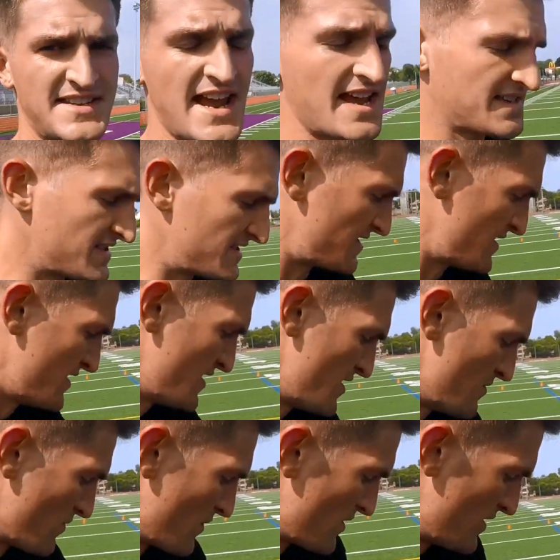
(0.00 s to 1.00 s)
test
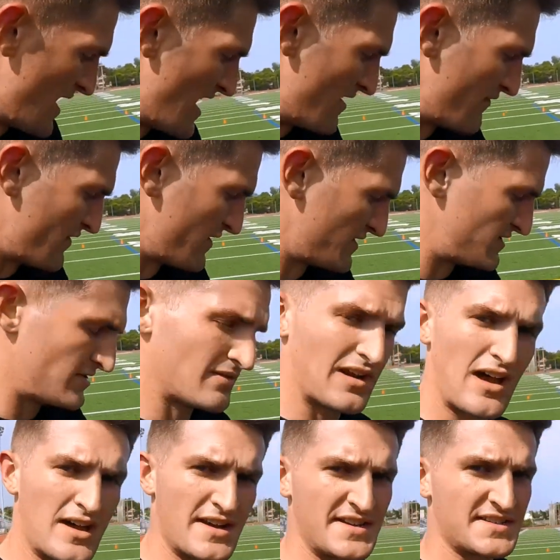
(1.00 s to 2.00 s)
where you have two
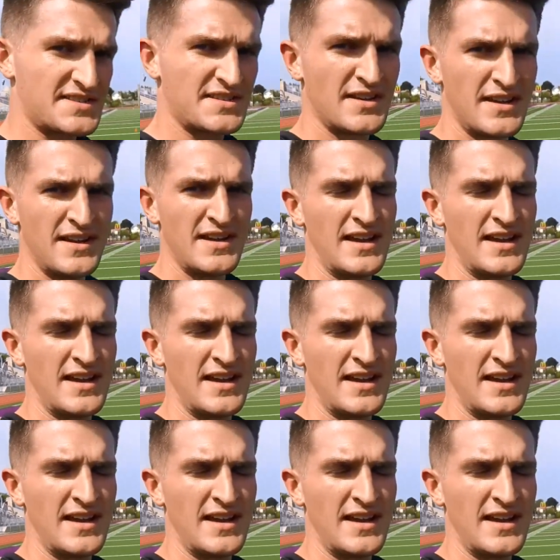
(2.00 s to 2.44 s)
lines